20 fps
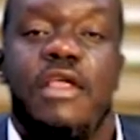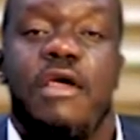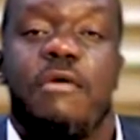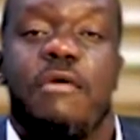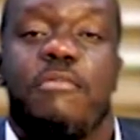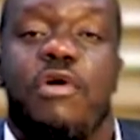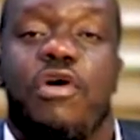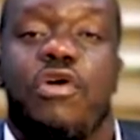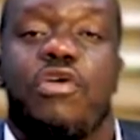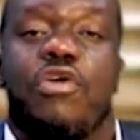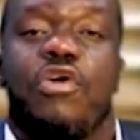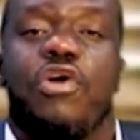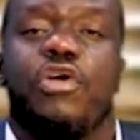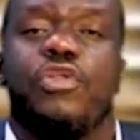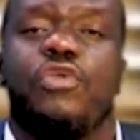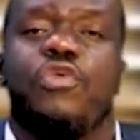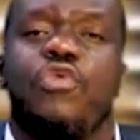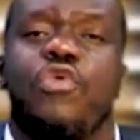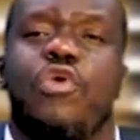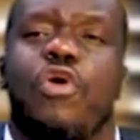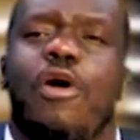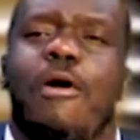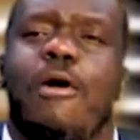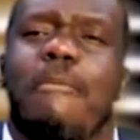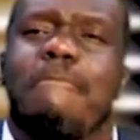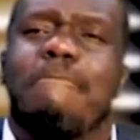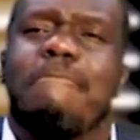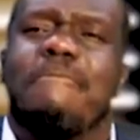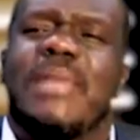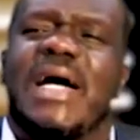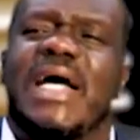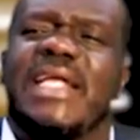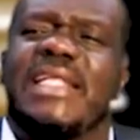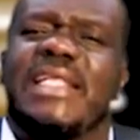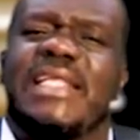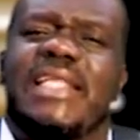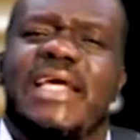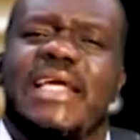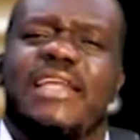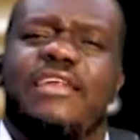But God who
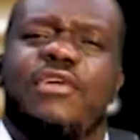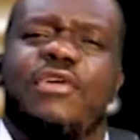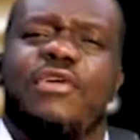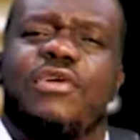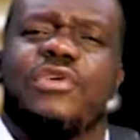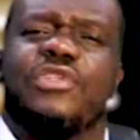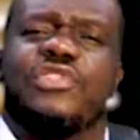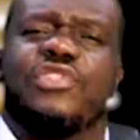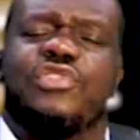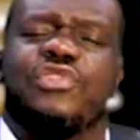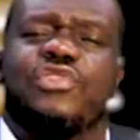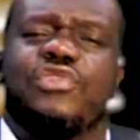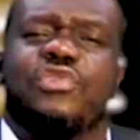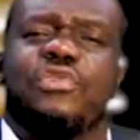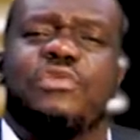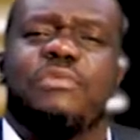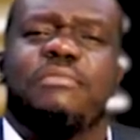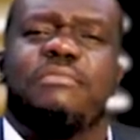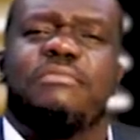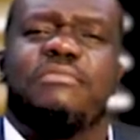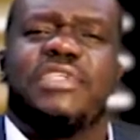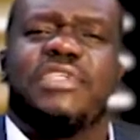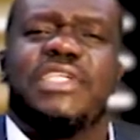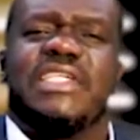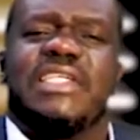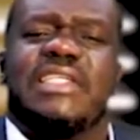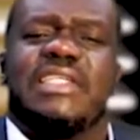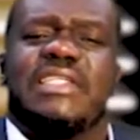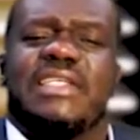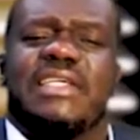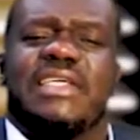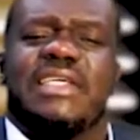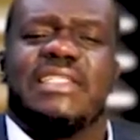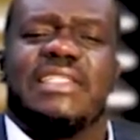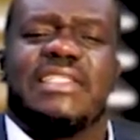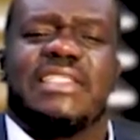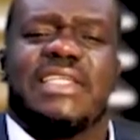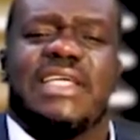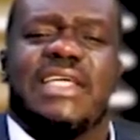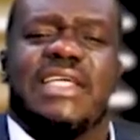commanded us to bring a
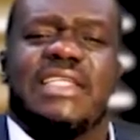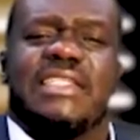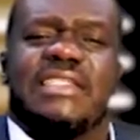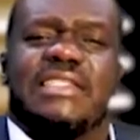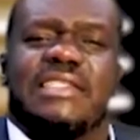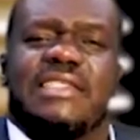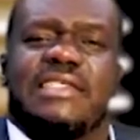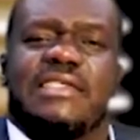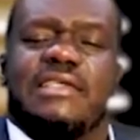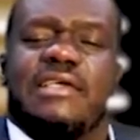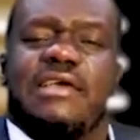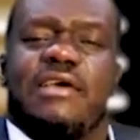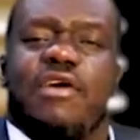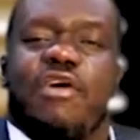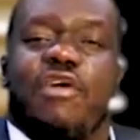tenth